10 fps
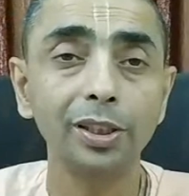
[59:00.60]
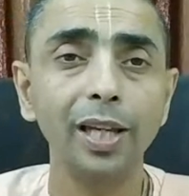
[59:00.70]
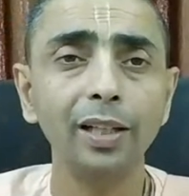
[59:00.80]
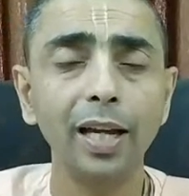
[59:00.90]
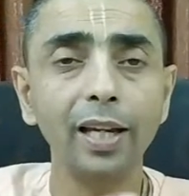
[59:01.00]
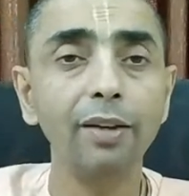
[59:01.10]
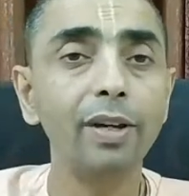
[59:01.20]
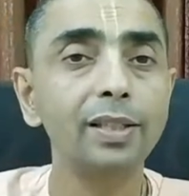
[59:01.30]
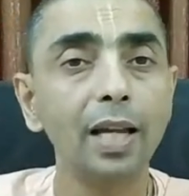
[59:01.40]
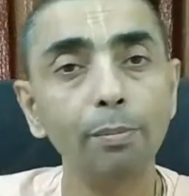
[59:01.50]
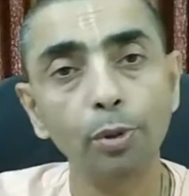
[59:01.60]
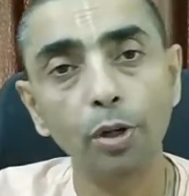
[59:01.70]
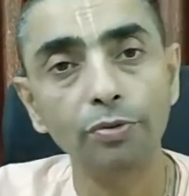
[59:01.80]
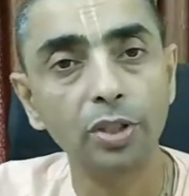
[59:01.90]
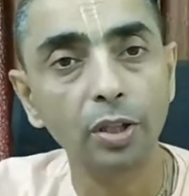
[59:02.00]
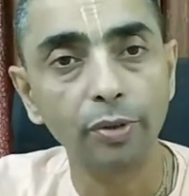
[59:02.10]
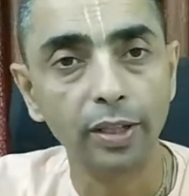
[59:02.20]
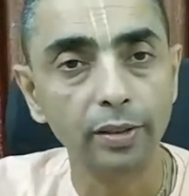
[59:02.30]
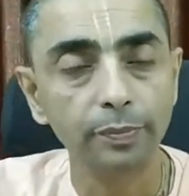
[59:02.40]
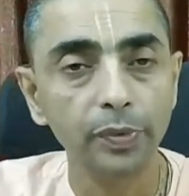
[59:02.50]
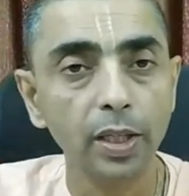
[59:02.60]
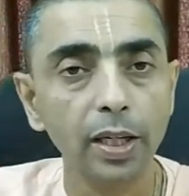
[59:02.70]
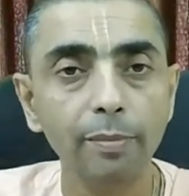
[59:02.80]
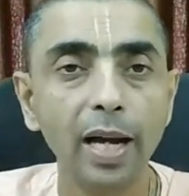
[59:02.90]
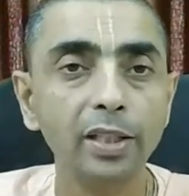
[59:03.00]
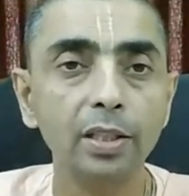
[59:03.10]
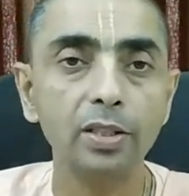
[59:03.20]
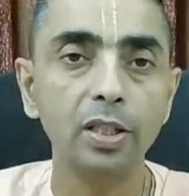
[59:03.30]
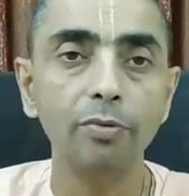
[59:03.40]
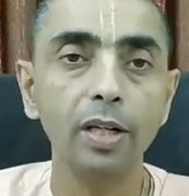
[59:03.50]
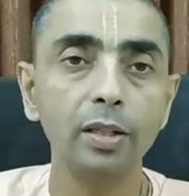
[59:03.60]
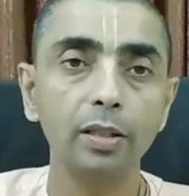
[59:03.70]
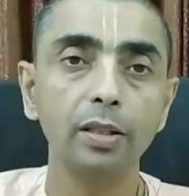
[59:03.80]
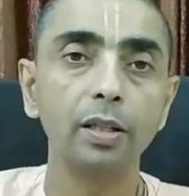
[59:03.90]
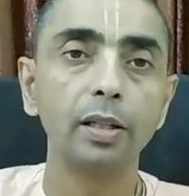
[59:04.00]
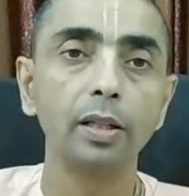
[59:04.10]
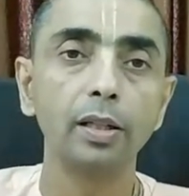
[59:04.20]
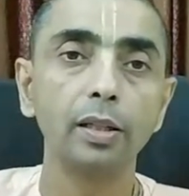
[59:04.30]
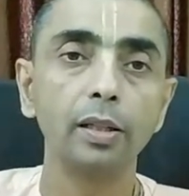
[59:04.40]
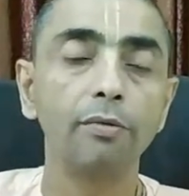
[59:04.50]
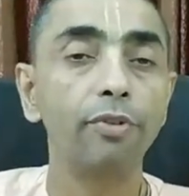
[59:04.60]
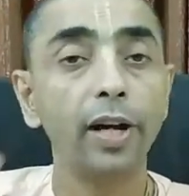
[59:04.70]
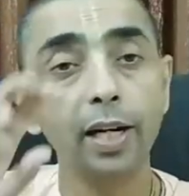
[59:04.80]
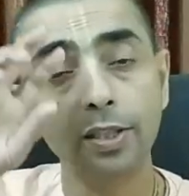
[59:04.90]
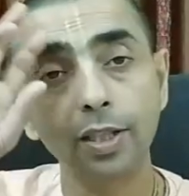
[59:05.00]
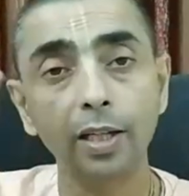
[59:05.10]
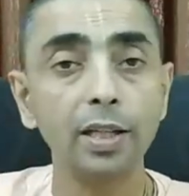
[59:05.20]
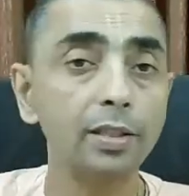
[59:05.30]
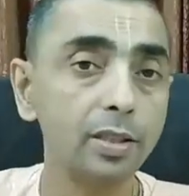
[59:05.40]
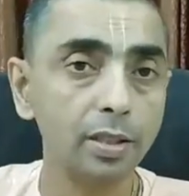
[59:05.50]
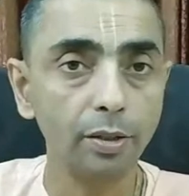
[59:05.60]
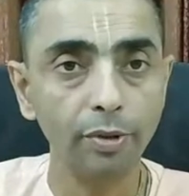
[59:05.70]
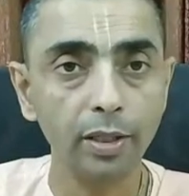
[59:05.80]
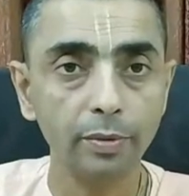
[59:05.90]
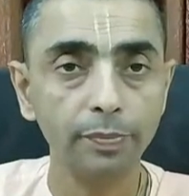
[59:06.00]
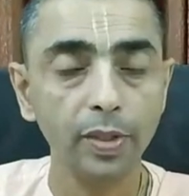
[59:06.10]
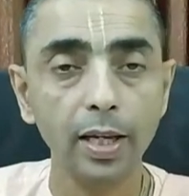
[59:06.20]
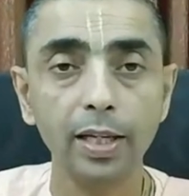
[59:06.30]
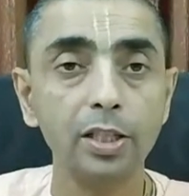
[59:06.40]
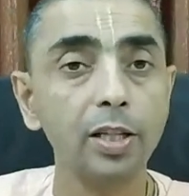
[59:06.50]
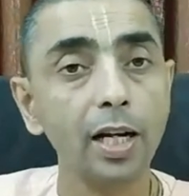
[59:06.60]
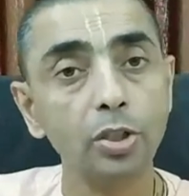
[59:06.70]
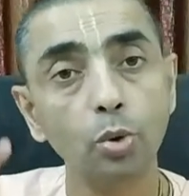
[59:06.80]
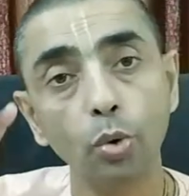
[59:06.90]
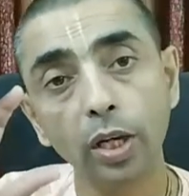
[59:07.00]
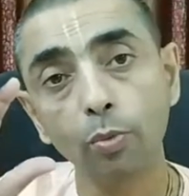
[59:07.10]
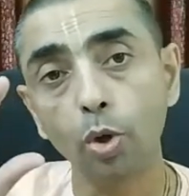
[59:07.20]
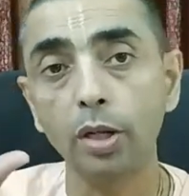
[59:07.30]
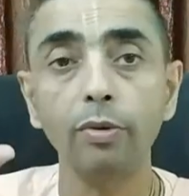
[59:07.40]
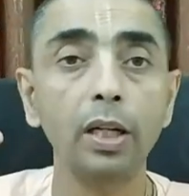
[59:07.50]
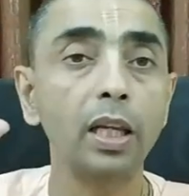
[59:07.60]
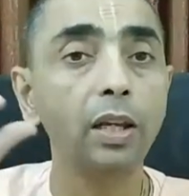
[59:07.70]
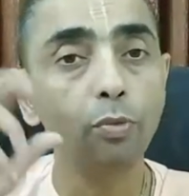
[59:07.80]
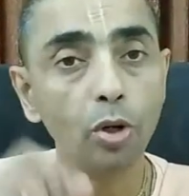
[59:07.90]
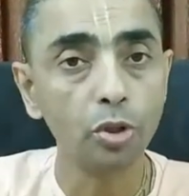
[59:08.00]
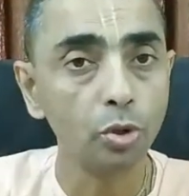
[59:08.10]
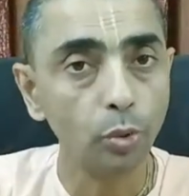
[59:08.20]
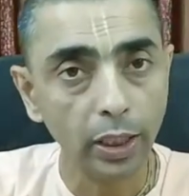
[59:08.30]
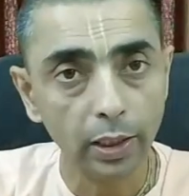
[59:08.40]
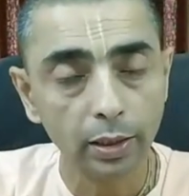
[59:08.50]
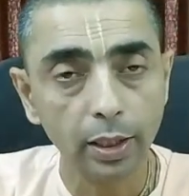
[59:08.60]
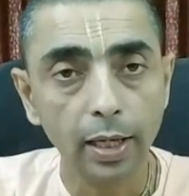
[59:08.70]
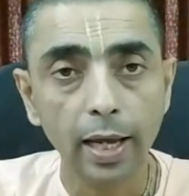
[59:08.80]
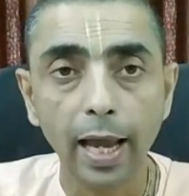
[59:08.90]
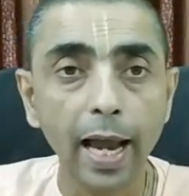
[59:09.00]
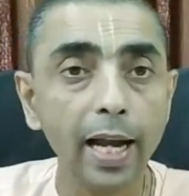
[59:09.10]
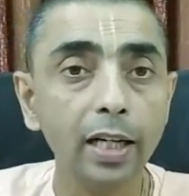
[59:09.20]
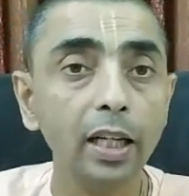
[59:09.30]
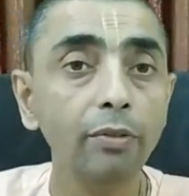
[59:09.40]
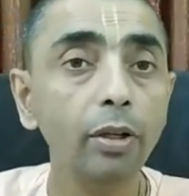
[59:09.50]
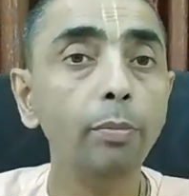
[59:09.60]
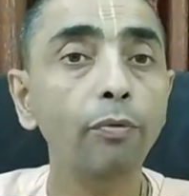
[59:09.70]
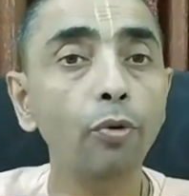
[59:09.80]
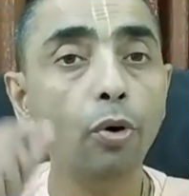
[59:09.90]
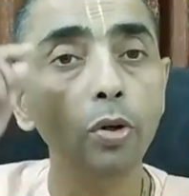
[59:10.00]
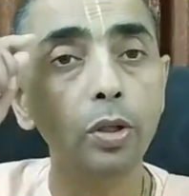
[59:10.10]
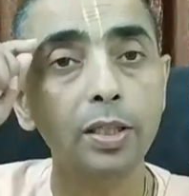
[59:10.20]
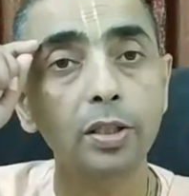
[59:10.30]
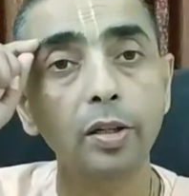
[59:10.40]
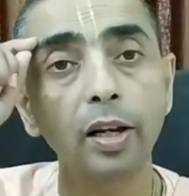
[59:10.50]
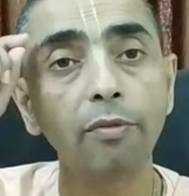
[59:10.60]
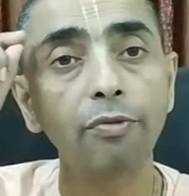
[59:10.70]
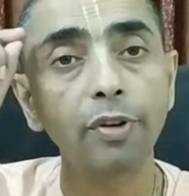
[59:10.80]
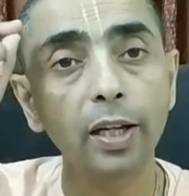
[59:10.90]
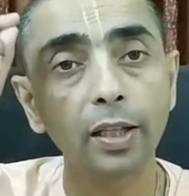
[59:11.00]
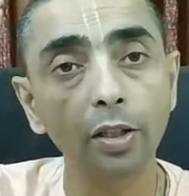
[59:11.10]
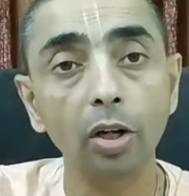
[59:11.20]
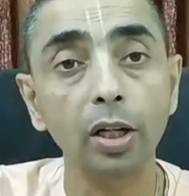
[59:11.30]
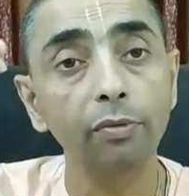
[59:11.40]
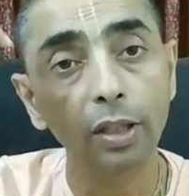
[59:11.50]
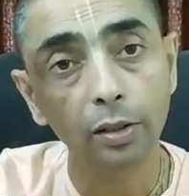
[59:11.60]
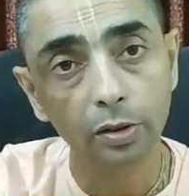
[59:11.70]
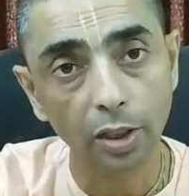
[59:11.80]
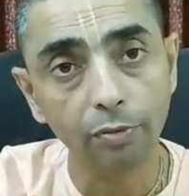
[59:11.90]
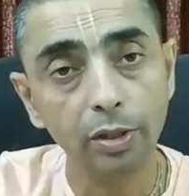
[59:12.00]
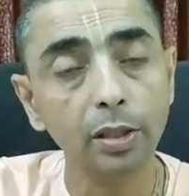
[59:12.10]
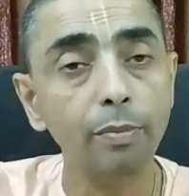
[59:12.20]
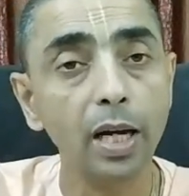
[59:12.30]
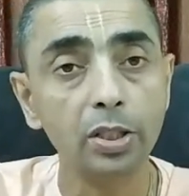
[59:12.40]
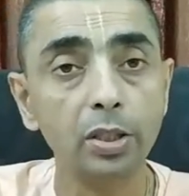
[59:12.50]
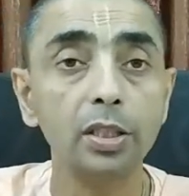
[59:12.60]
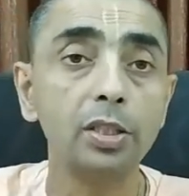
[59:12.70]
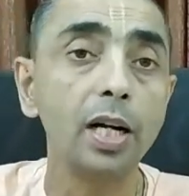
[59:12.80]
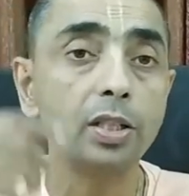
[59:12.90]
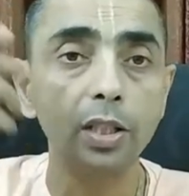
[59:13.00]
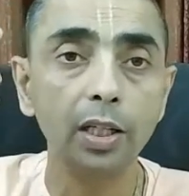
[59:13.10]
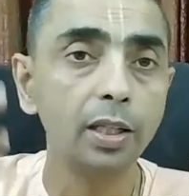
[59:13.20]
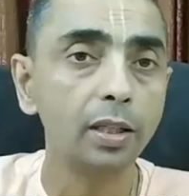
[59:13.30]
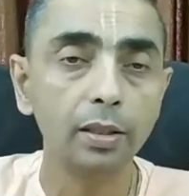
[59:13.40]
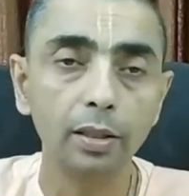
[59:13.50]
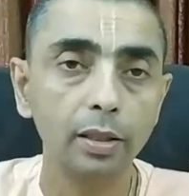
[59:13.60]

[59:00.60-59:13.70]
like I gave example of servant. Imagine a servant forgets that he is a servant, starts cooking whatever he wants to eat, and even before considering feeding the, or giving, serving the master, he starts eating.